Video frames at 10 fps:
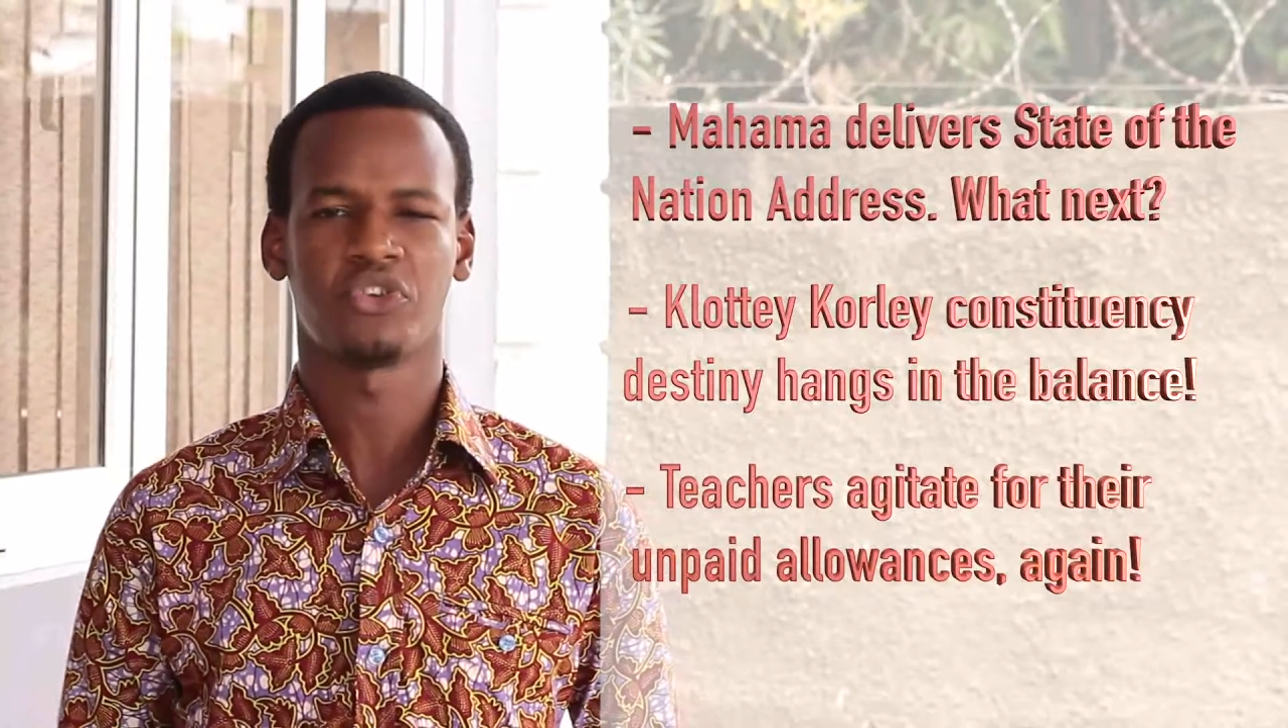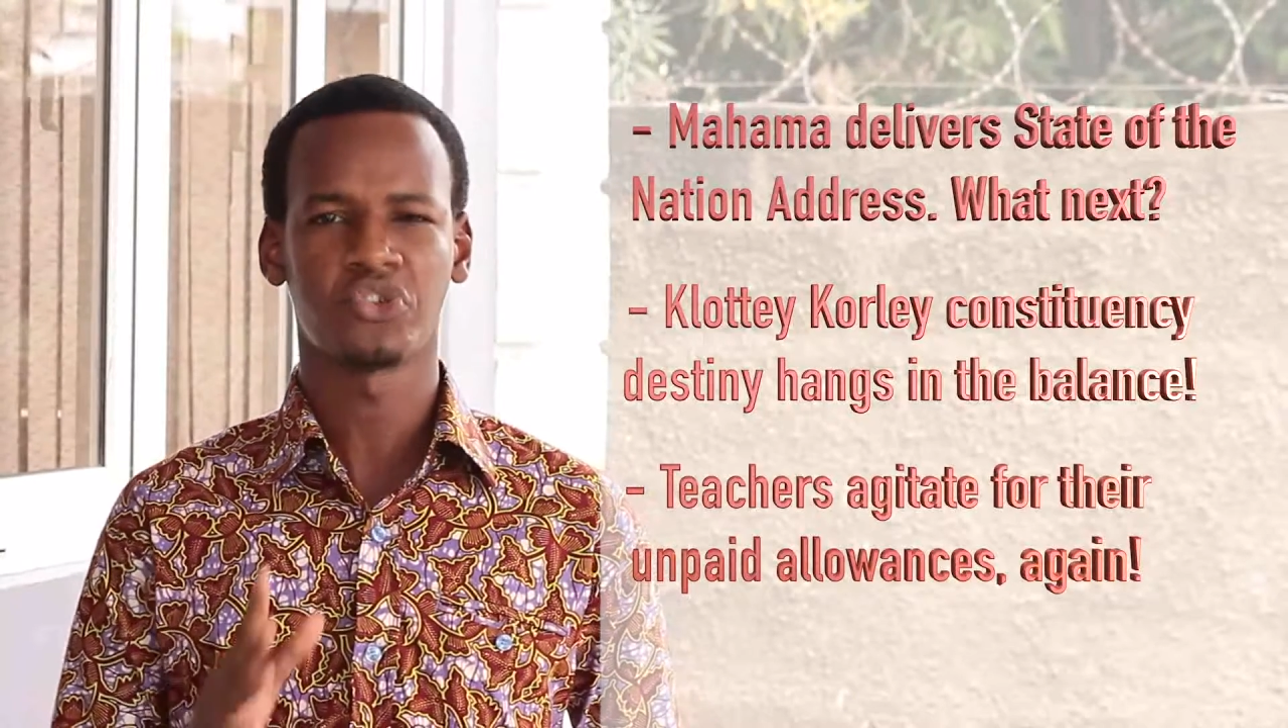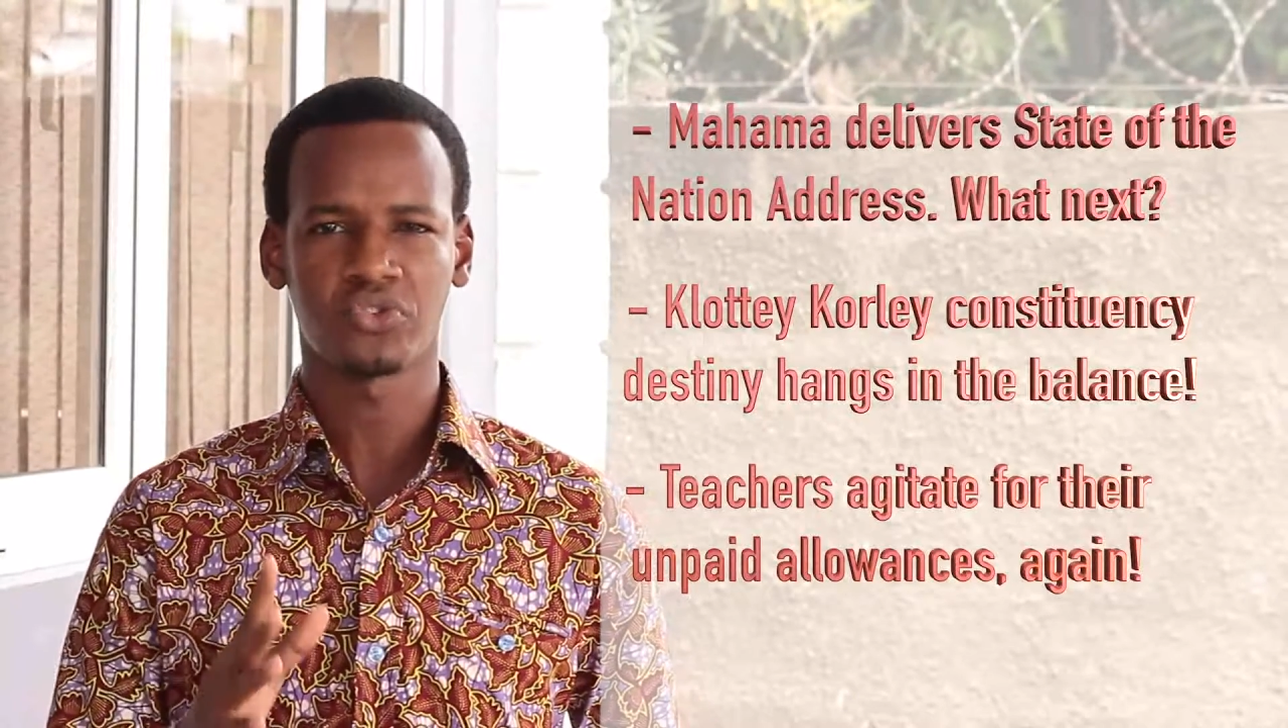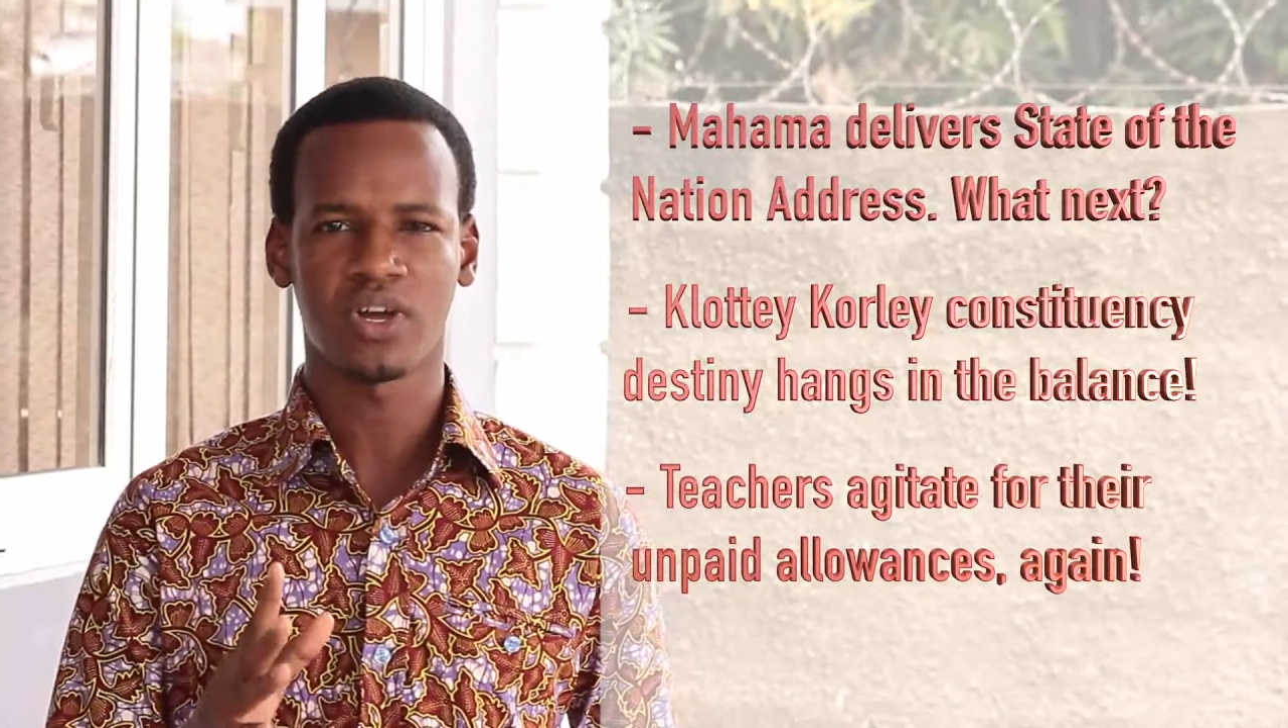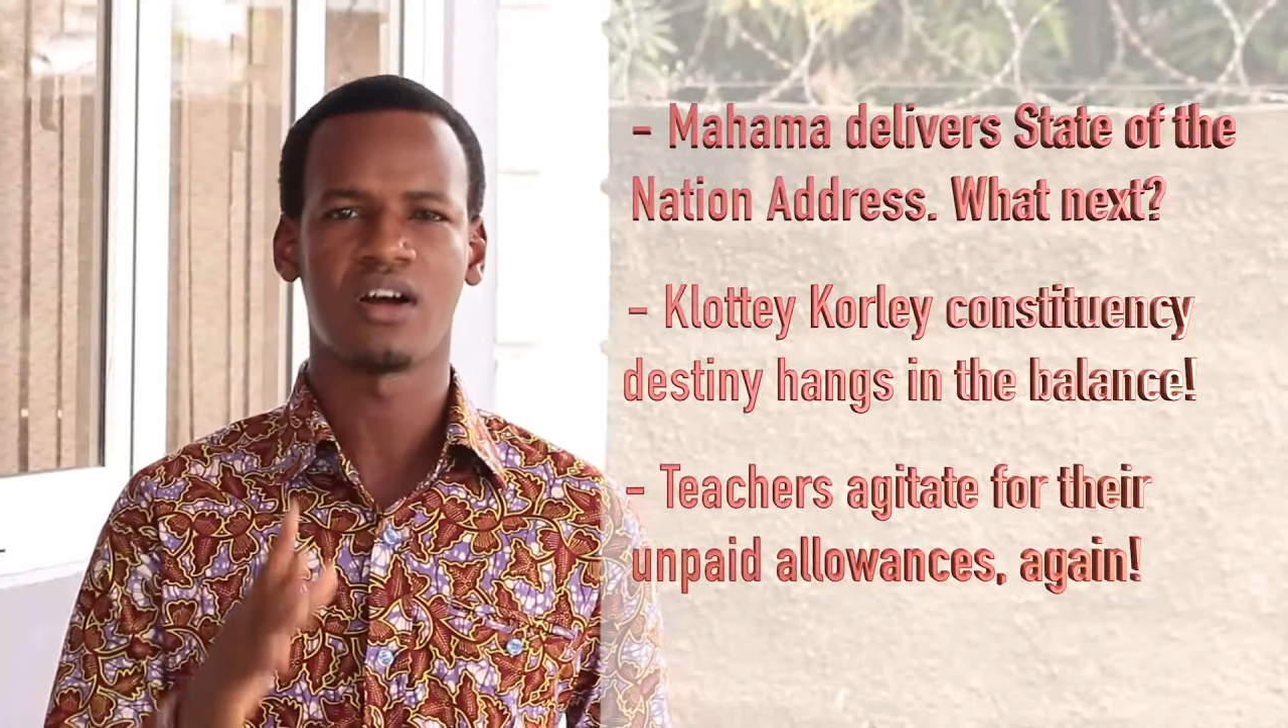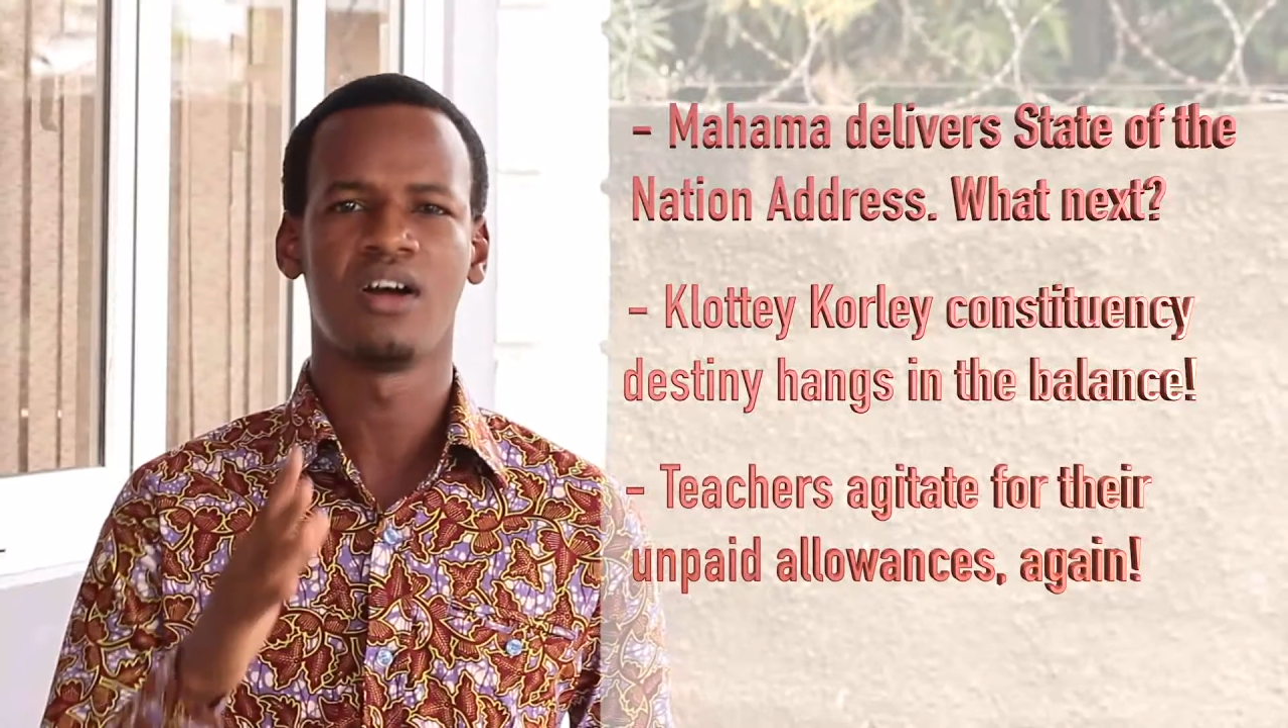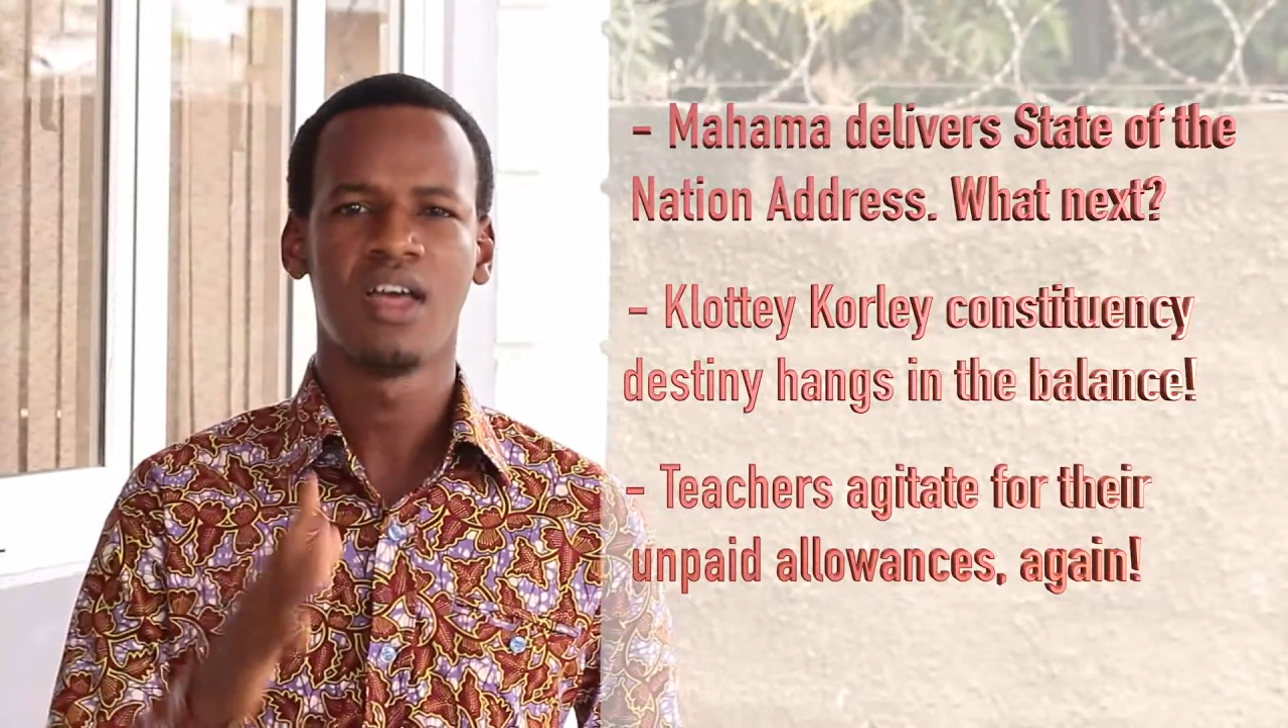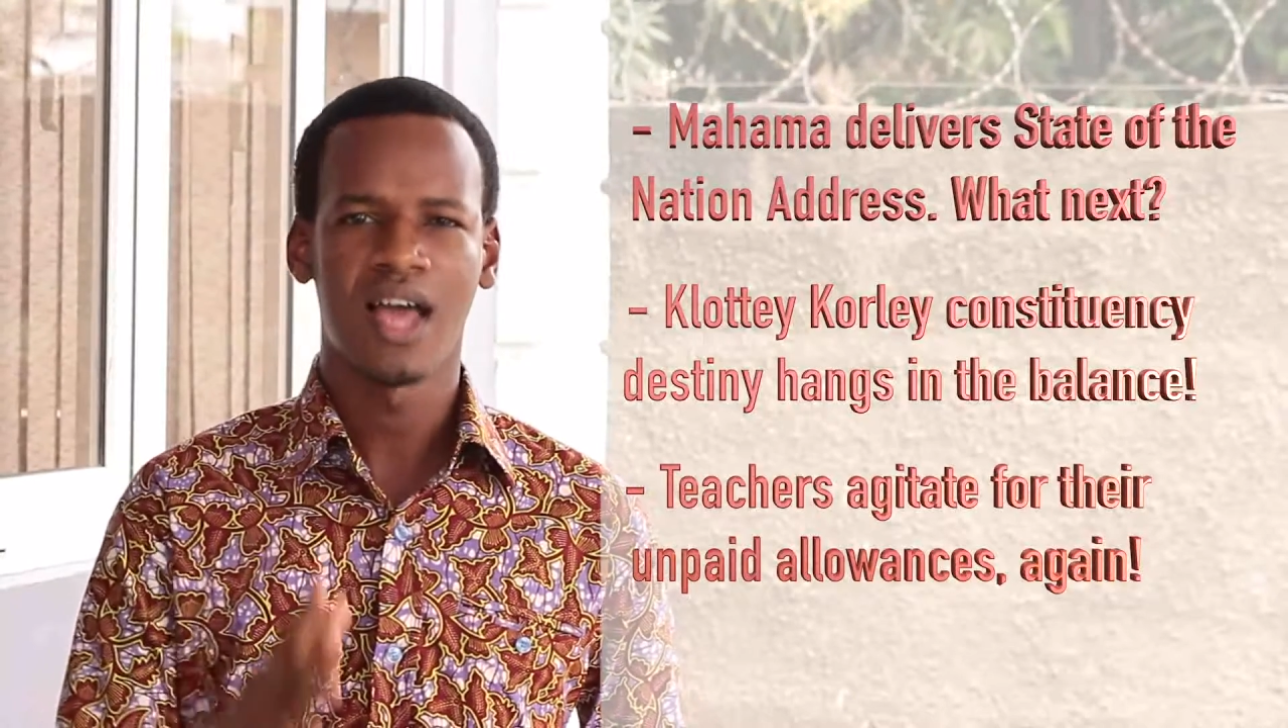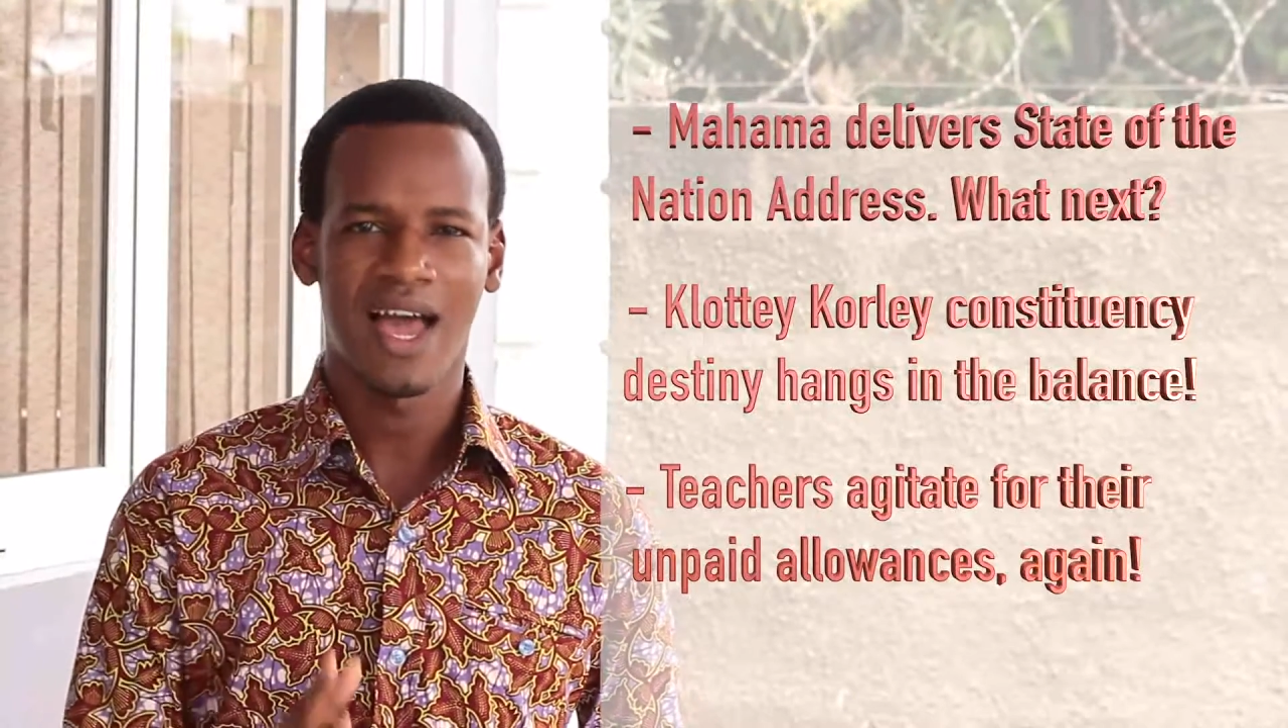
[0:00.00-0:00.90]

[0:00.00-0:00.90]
usual